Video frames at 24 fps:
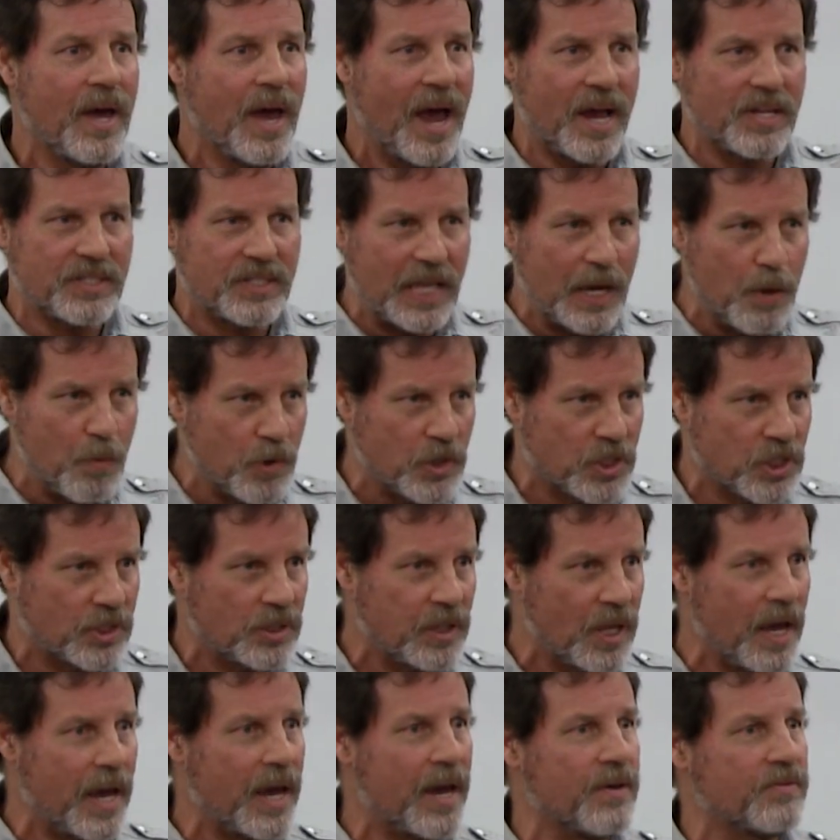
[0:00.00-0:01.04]
as they were
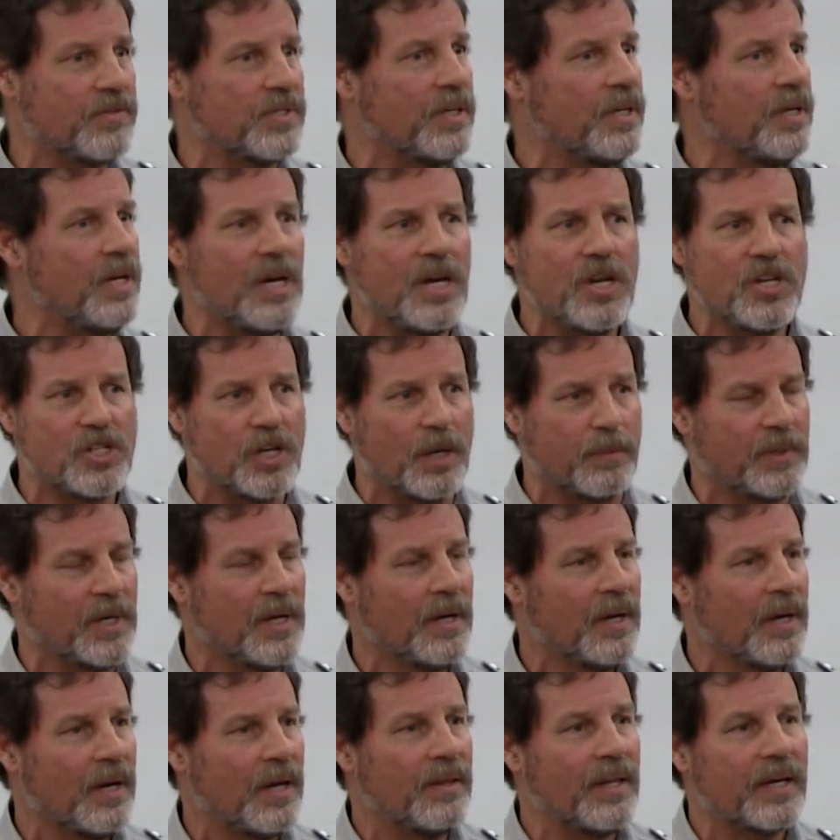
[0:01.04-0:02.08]
slaves in Egypt,
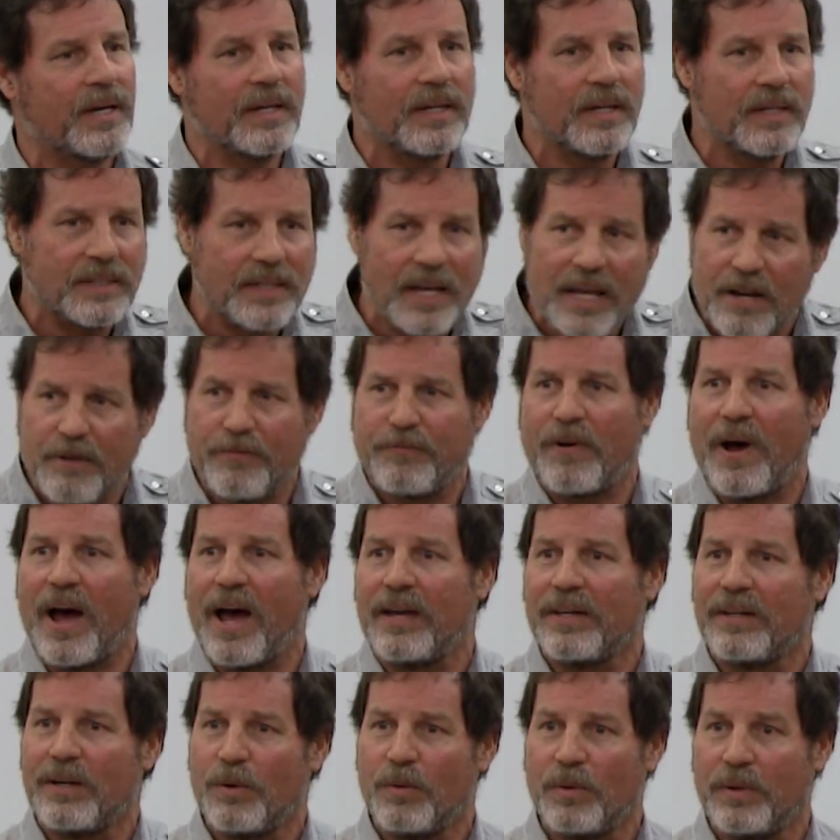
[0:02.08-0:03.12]
and they could identify,
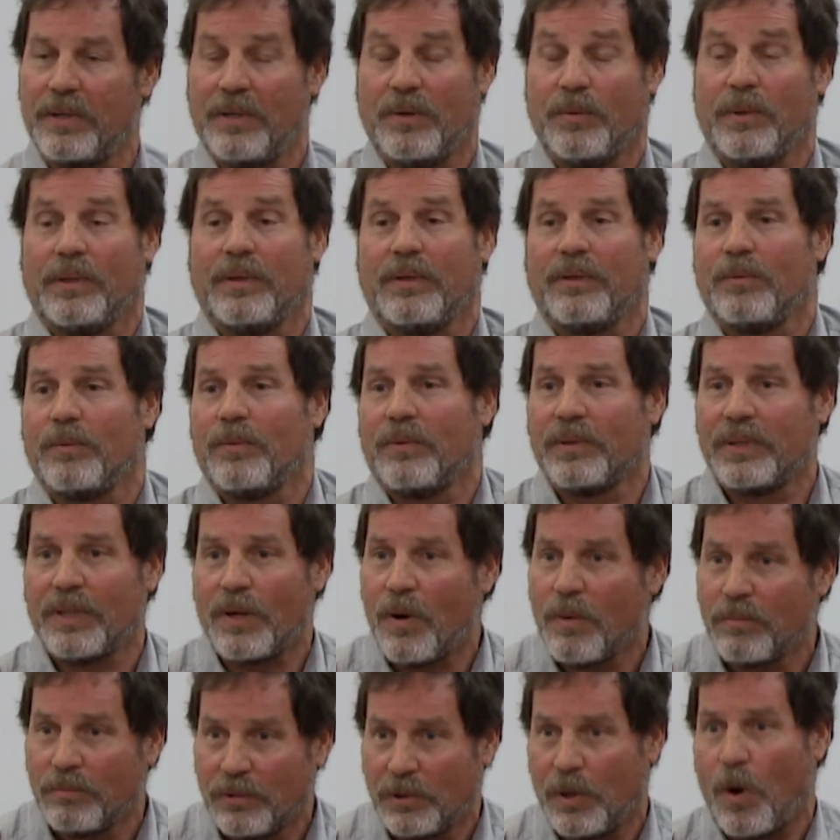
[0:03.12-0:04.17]
with the
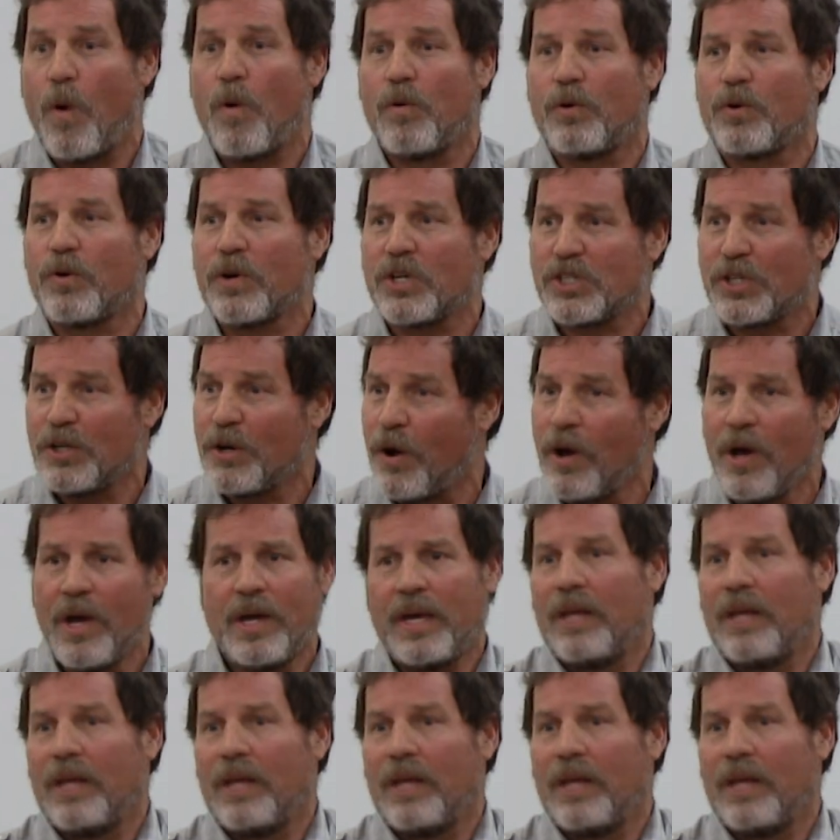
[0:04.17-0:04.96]
whole Christian.